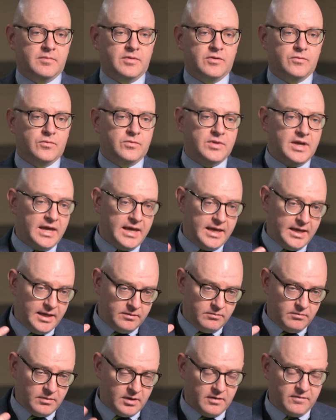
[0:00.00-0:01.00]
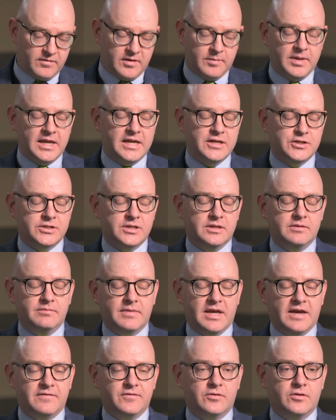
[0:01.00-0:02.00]
through the head of the
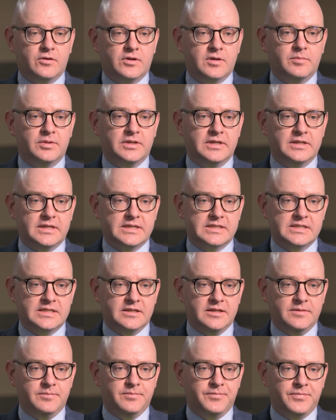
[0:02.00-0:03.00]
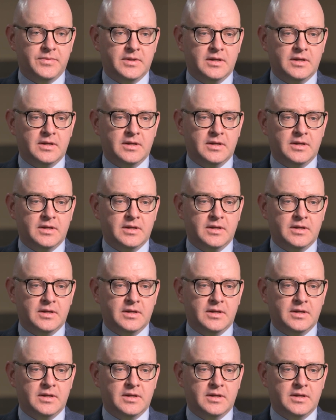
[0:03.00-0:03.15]
patient after they're completely asleep,